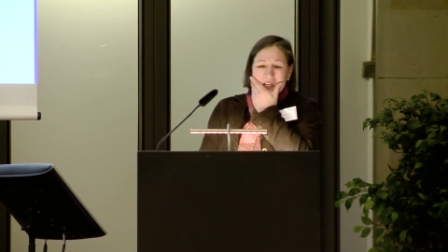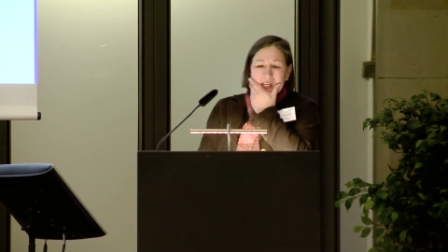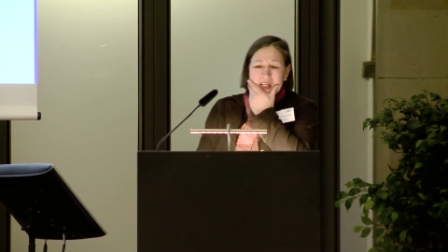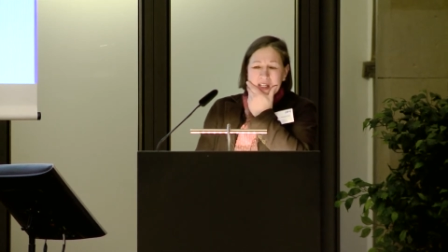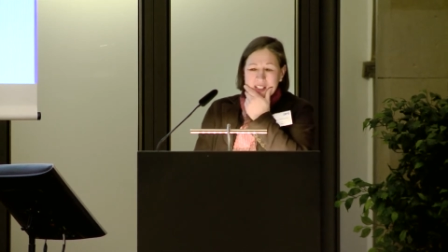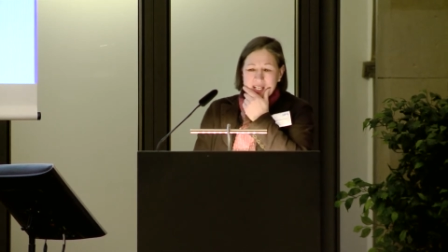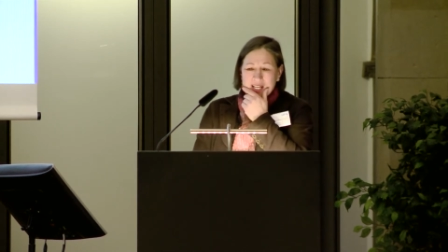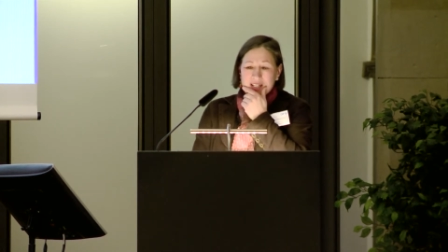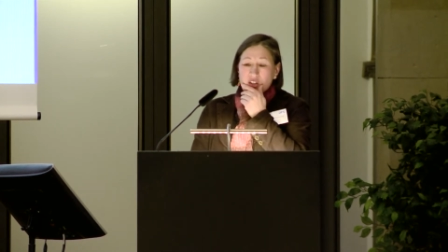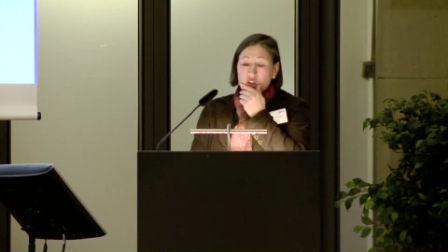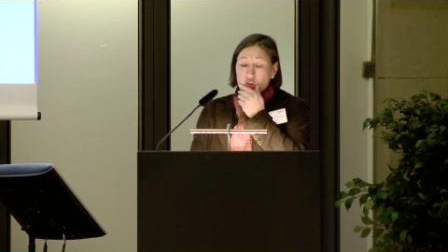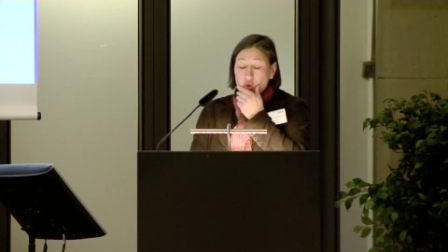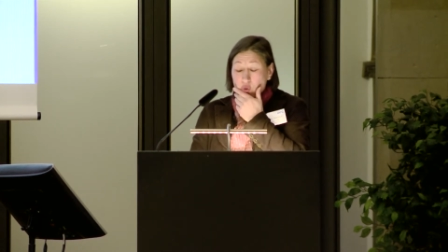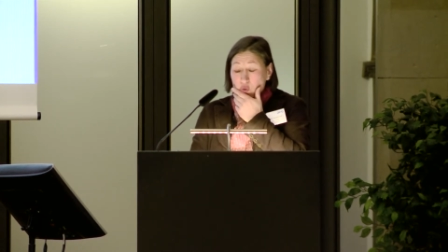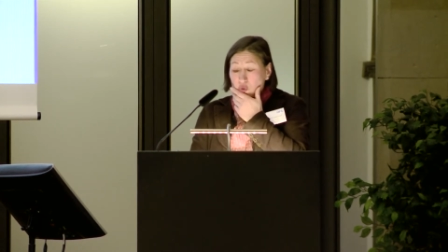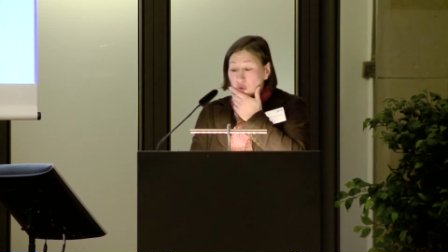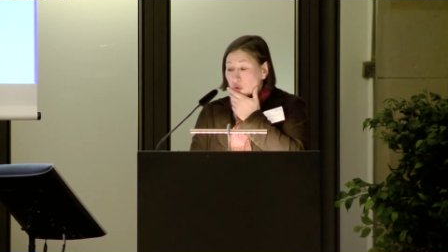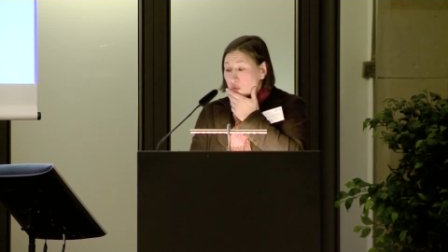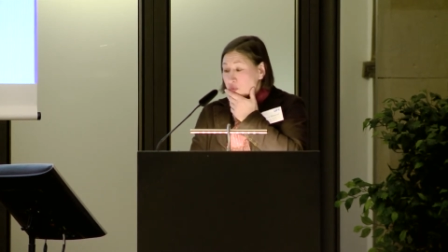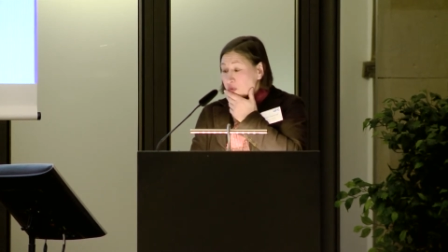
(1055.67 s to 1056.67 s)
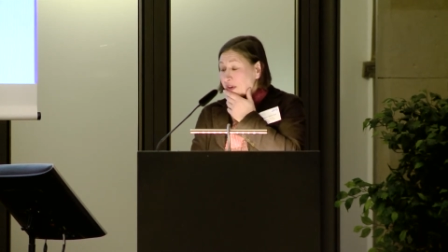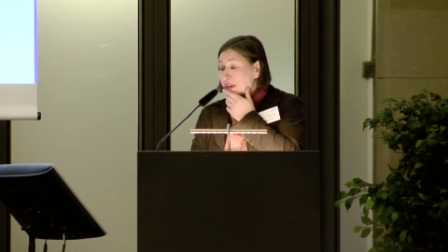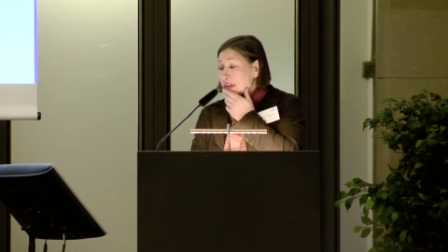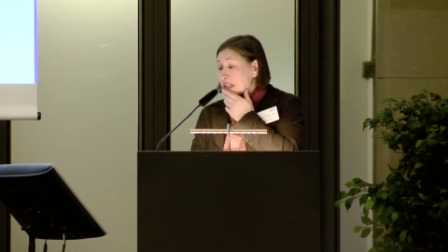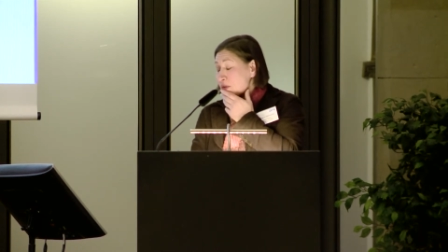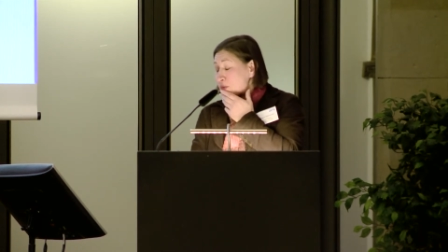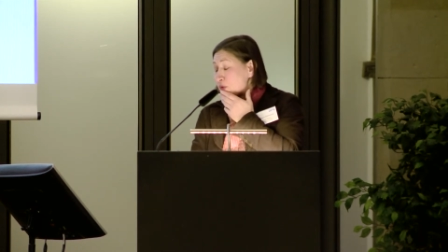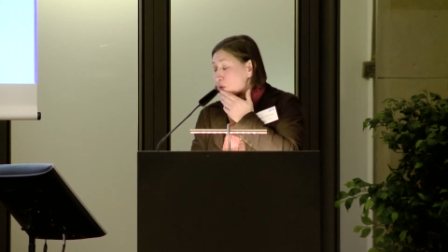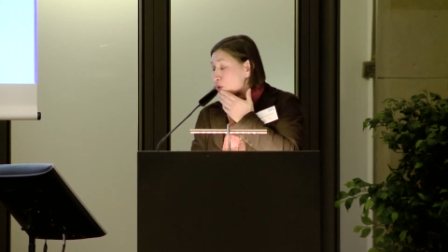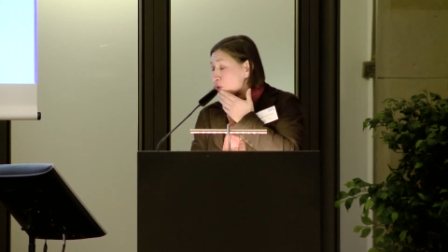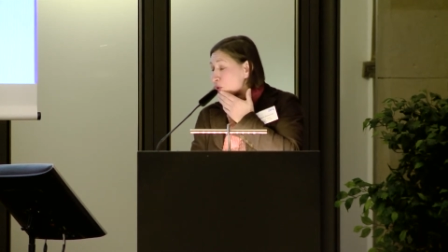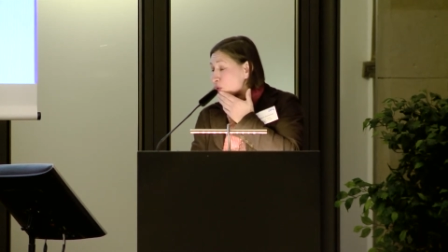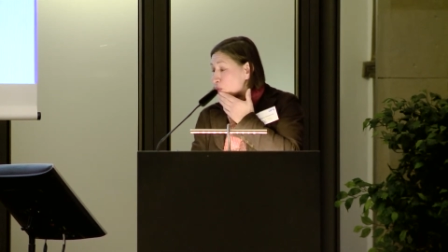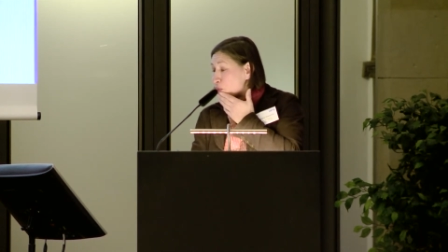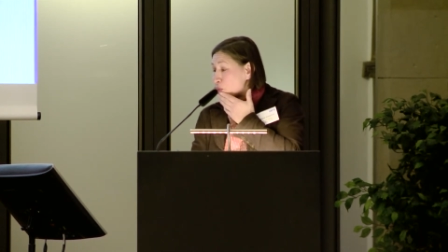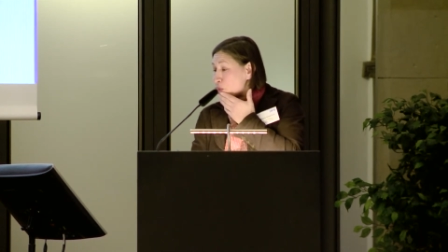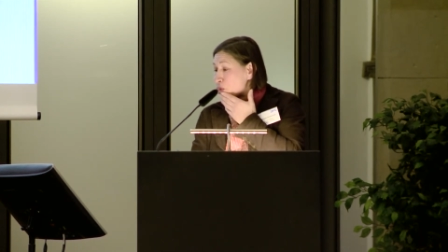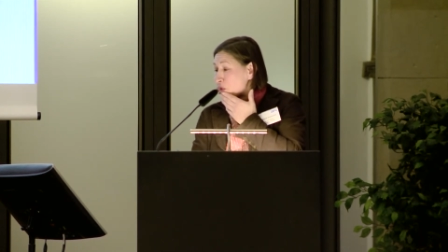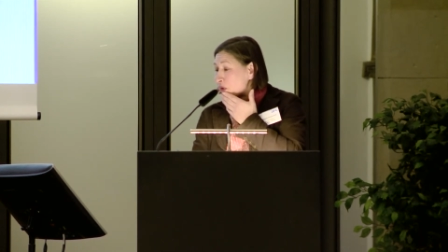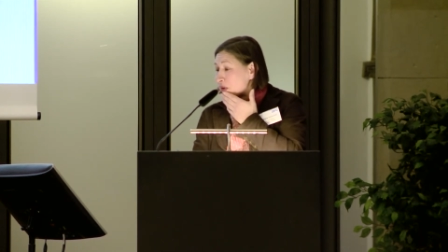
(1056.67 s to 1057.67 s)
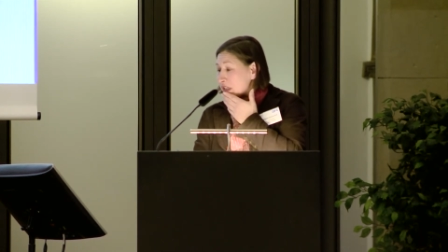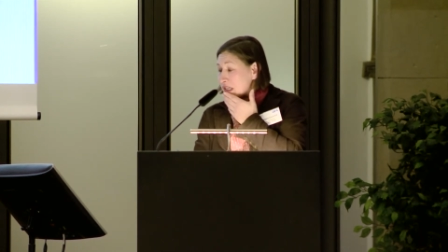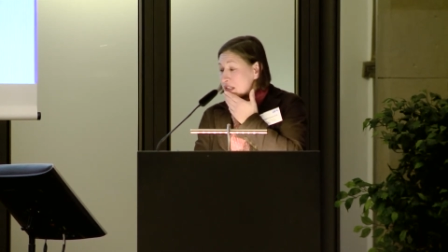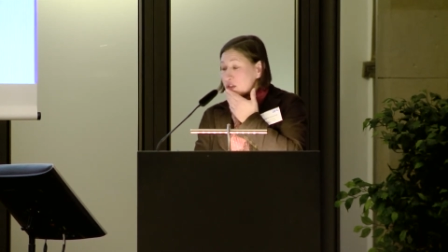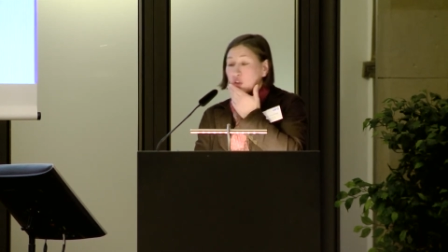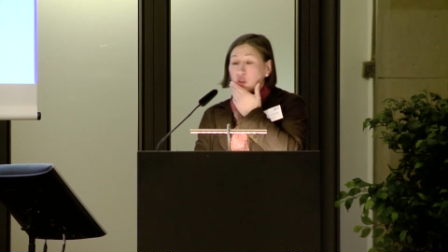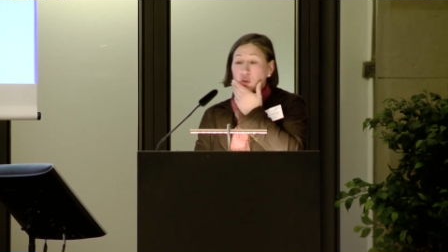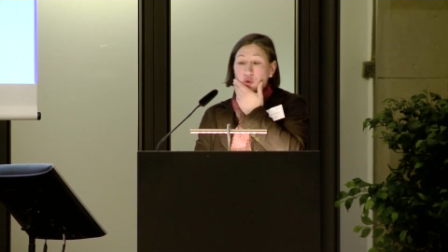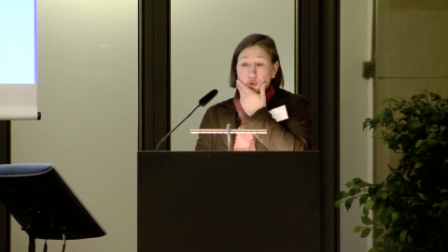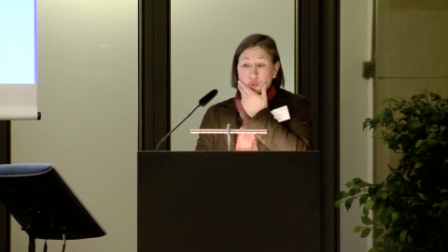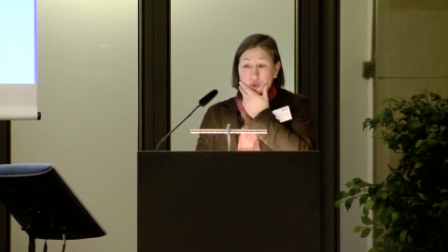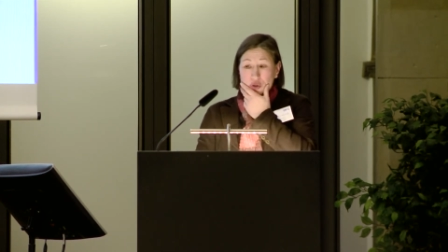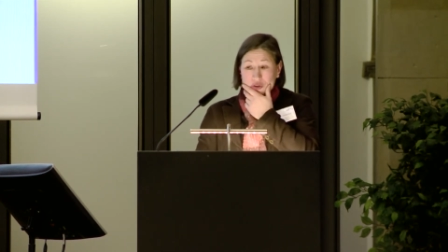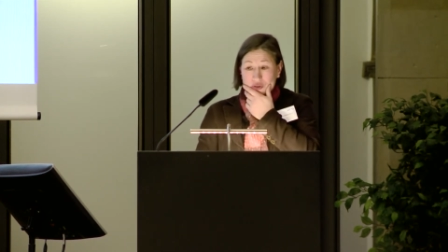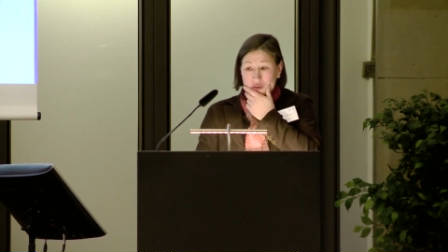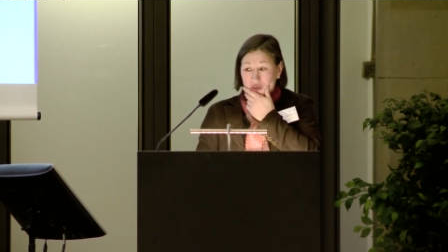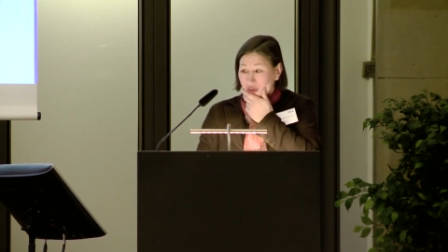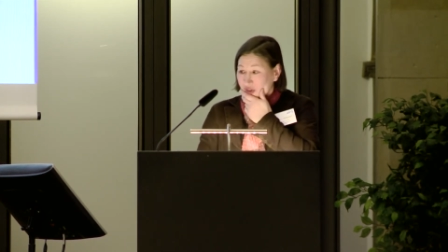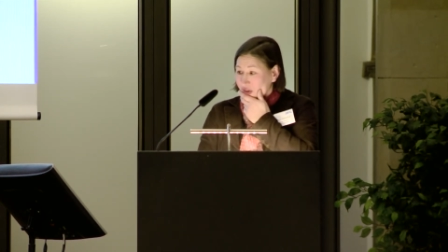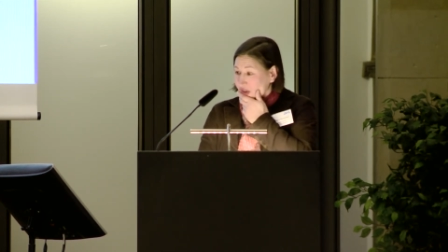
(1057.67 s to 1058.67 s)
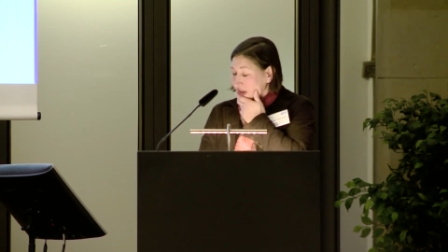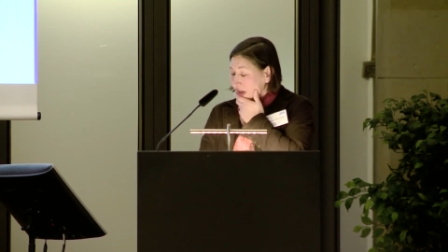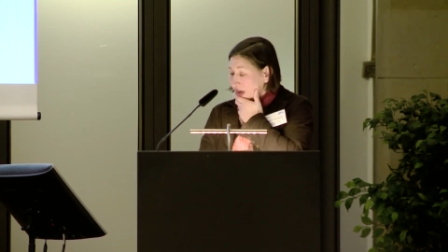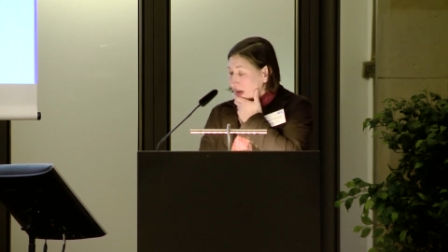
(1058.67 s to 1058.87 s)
is that it's also very difficult for the institutions.